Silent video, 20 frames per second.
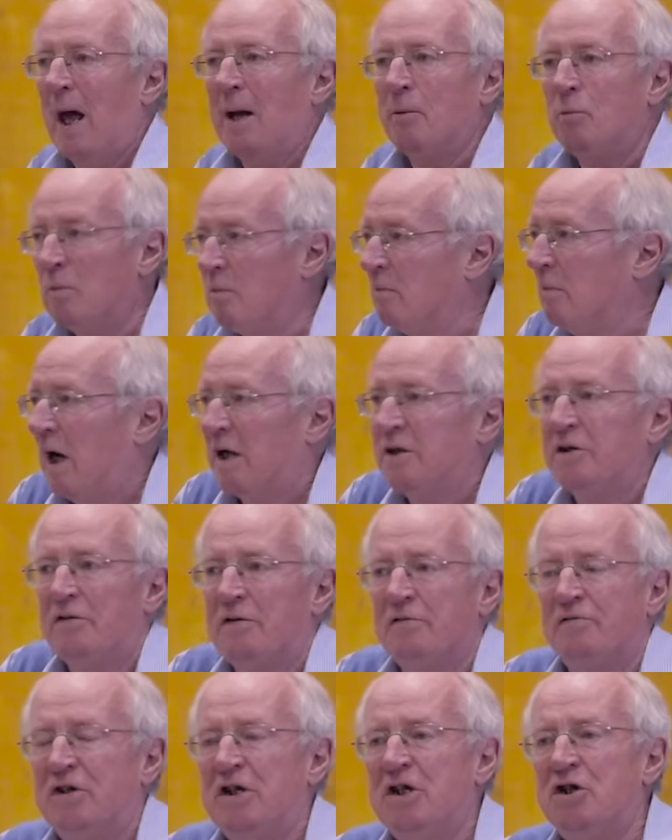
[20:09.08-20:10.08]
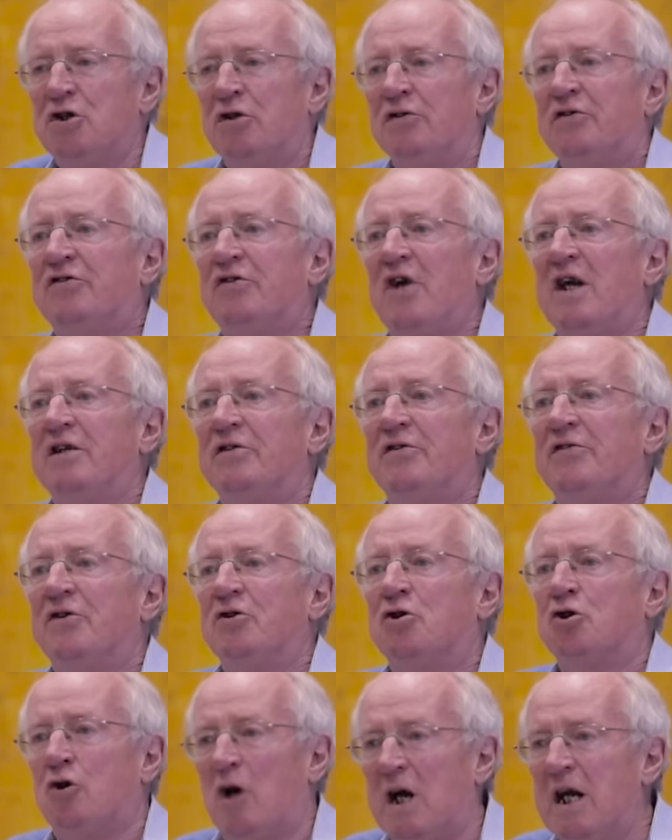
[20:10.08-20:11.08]
And under the Venetian states,
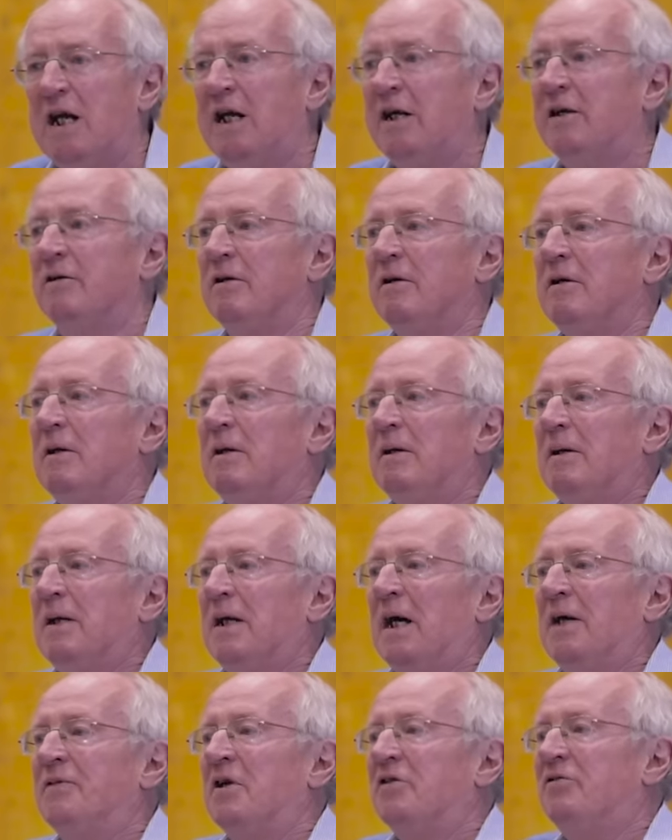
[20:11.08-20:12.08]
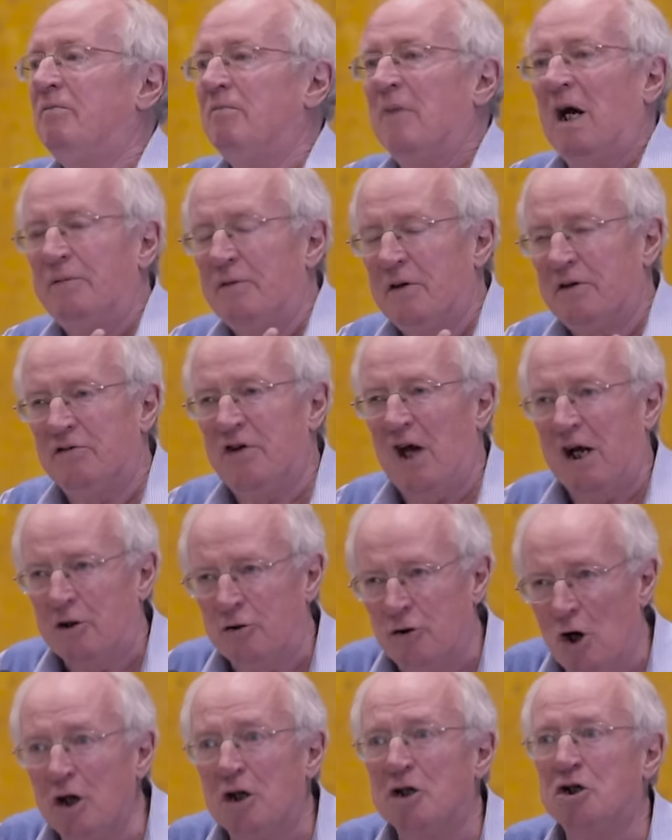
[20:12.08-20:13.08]
the trade and the
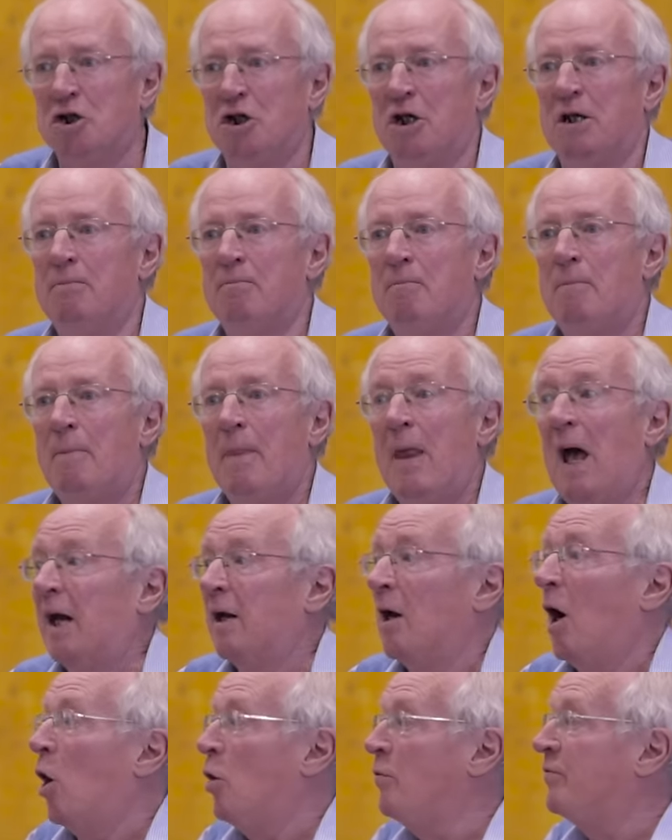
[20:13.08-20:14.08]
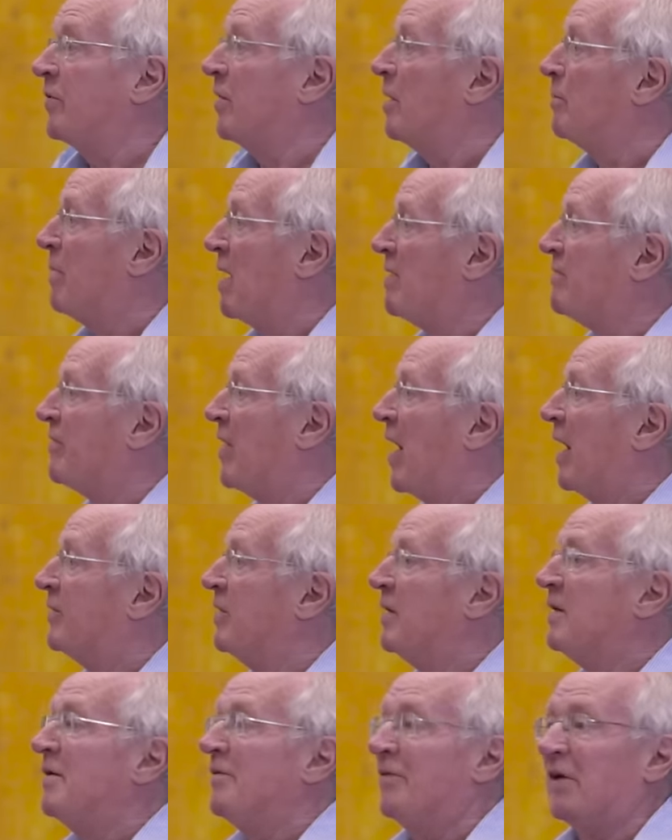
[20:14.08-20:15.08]
technology, and over and above
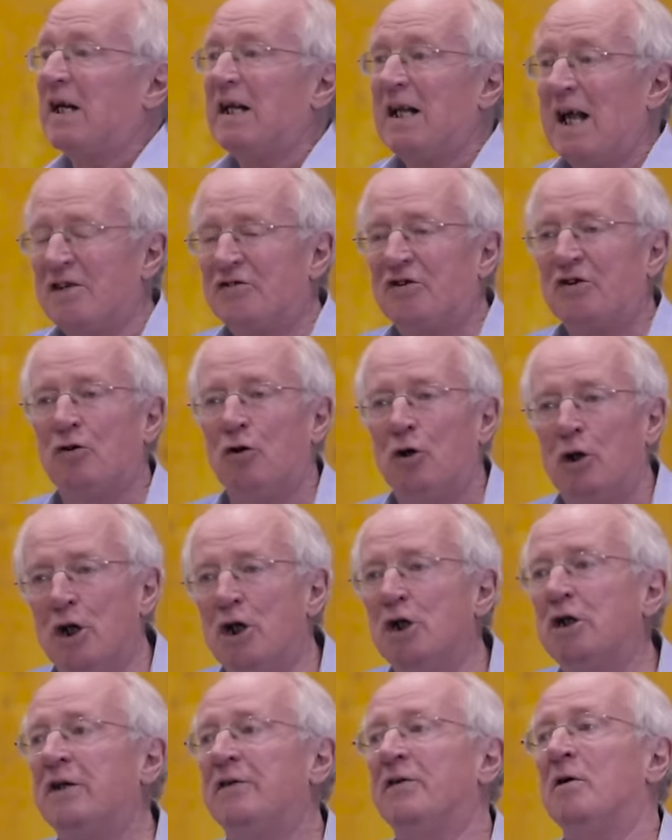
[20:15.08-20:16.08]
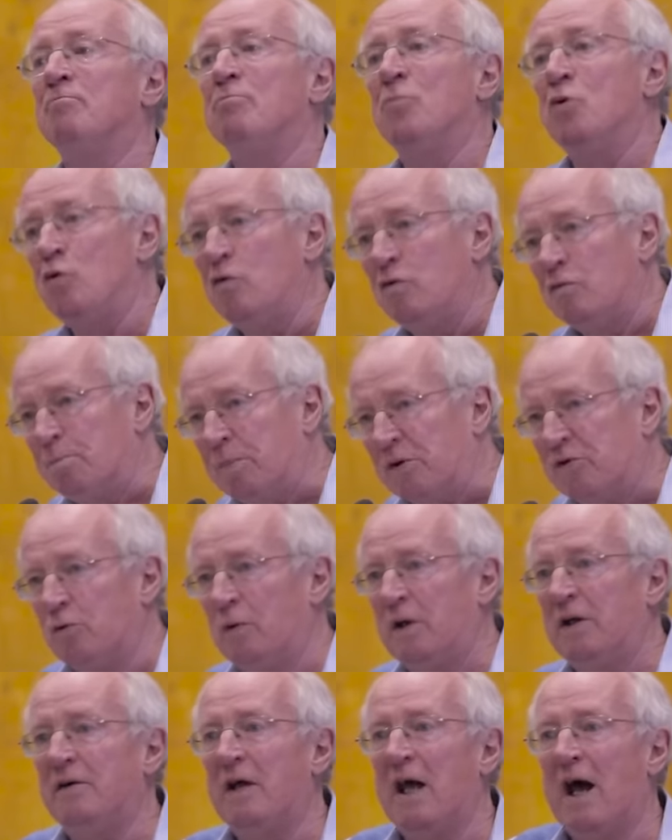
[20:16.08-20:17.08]
that, the classical learning that moved
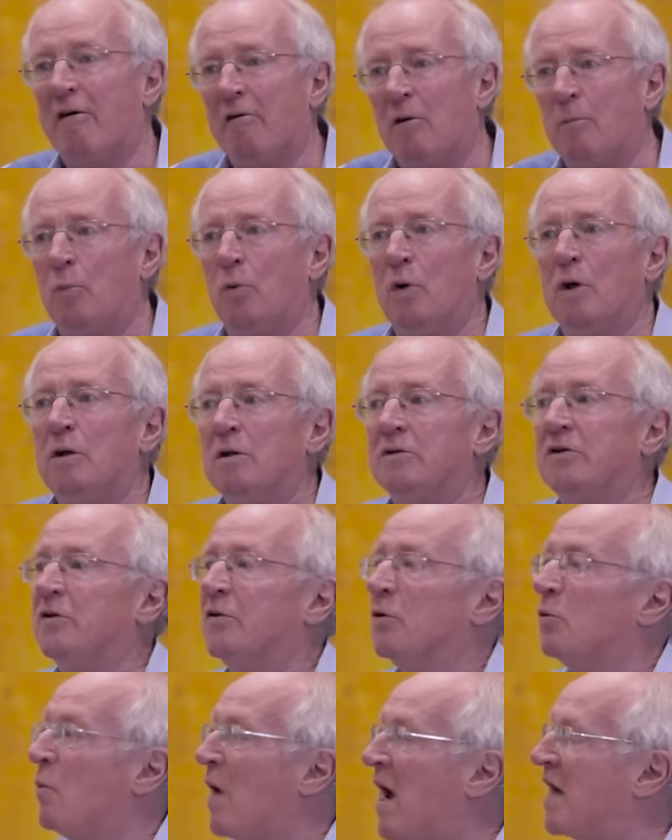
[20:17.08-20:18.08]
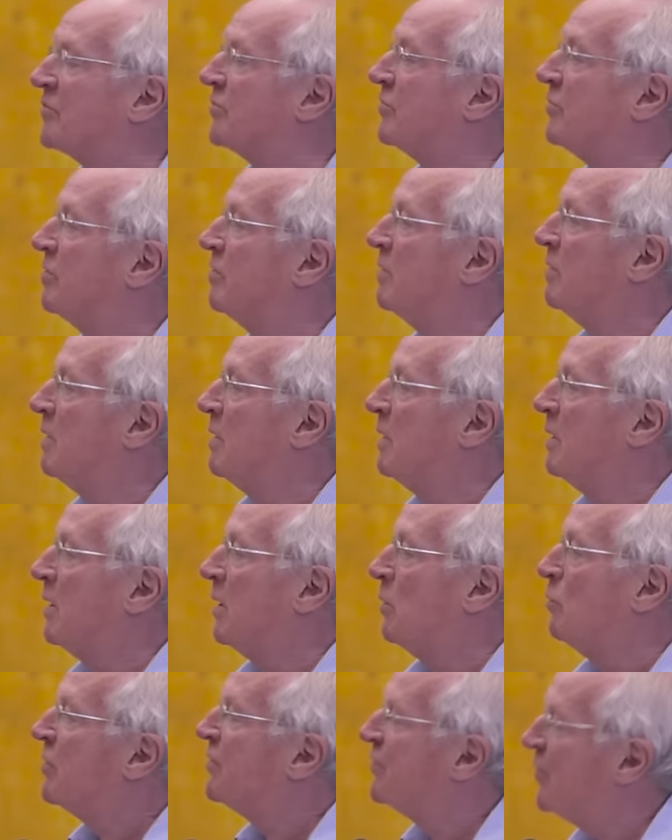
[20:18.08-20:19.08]
between the Arab world and the West
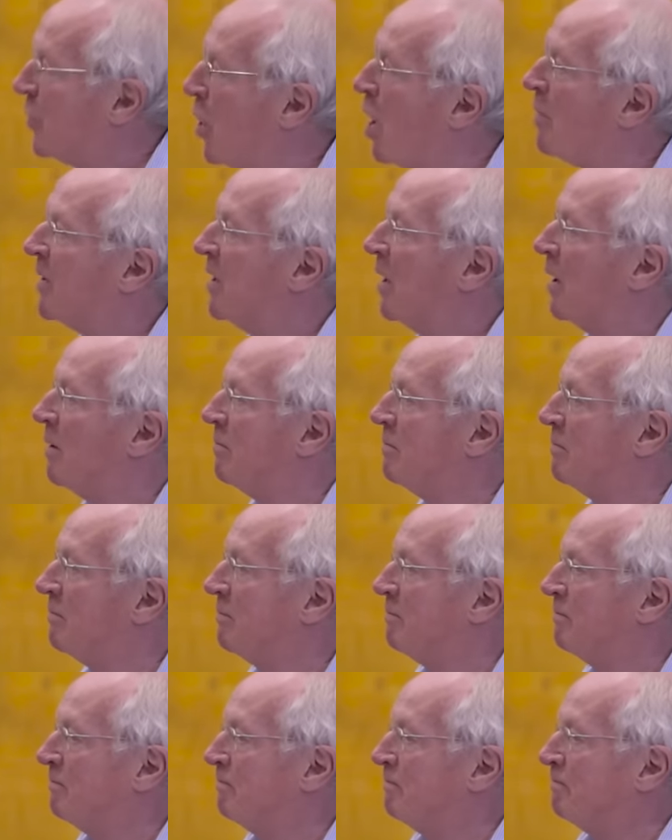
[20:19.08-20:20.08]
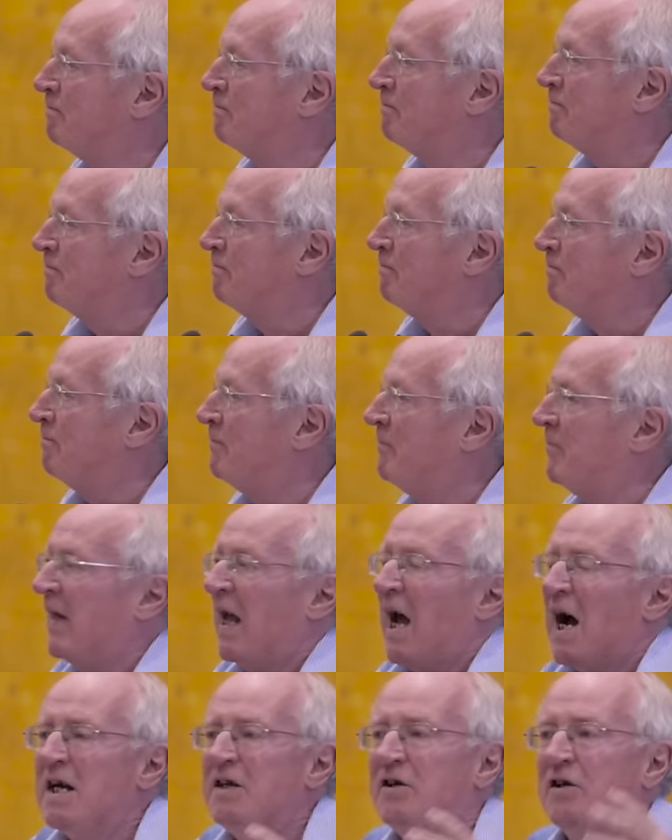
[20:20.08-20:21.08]
was phenomenal.
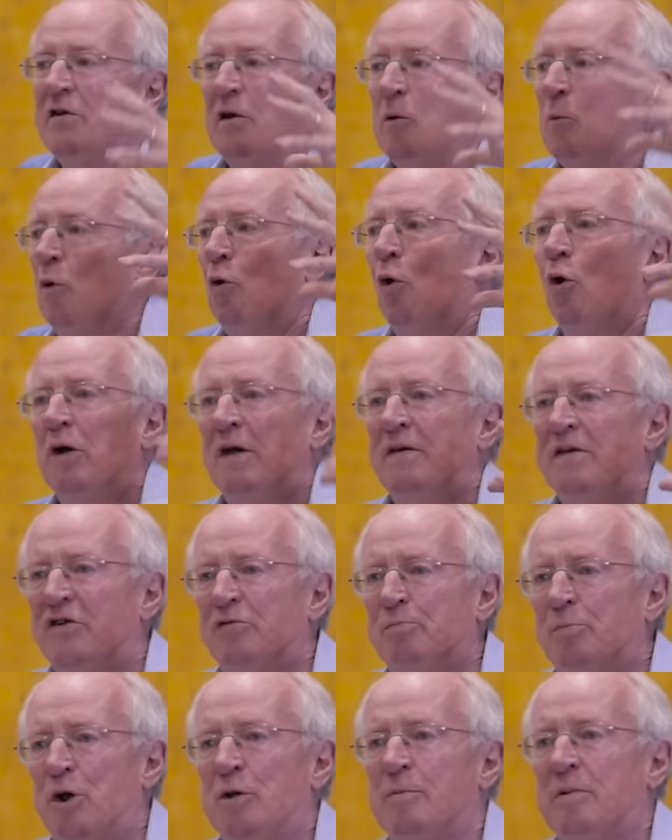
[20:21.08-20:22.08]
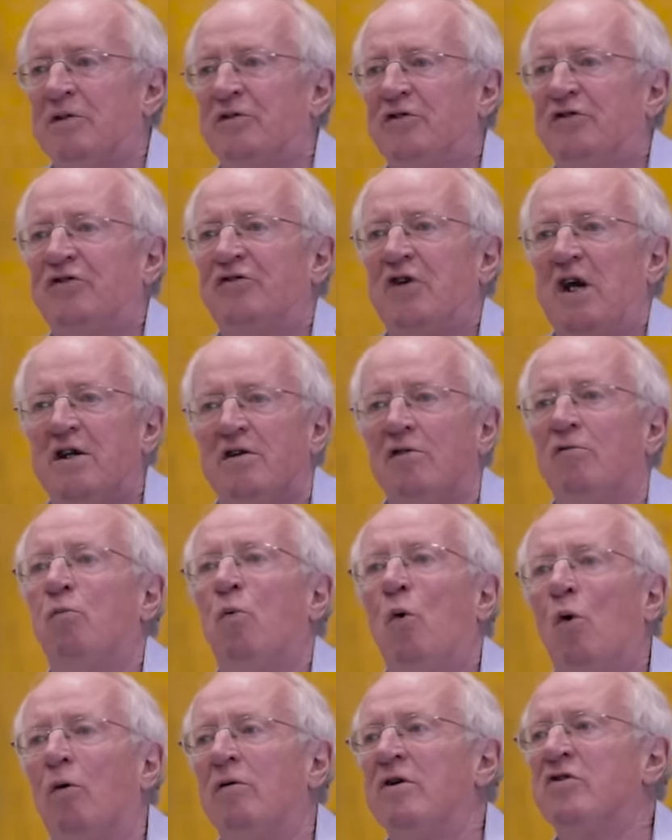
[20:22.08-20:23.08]
The idea that we're all in this permanent state of
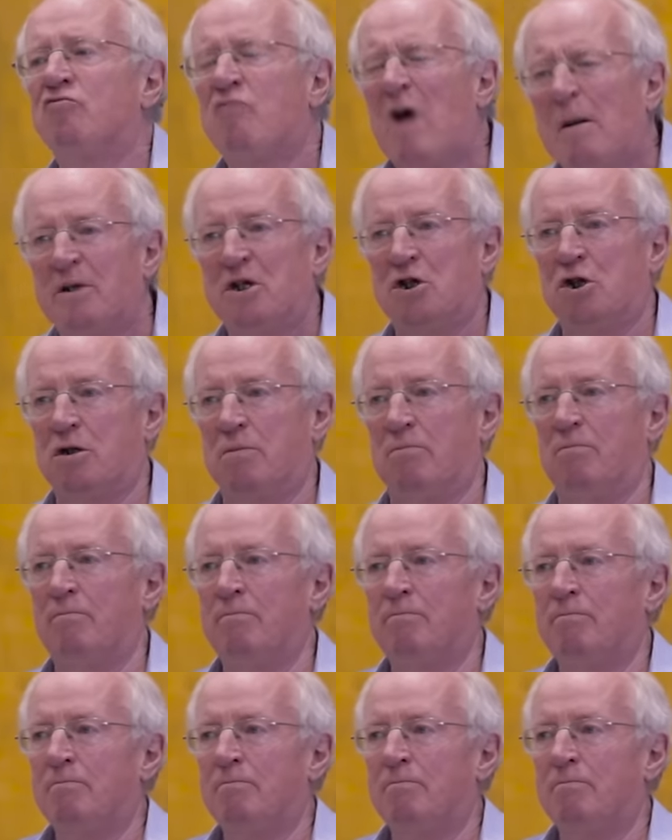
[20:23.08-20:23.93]
war is rubbish.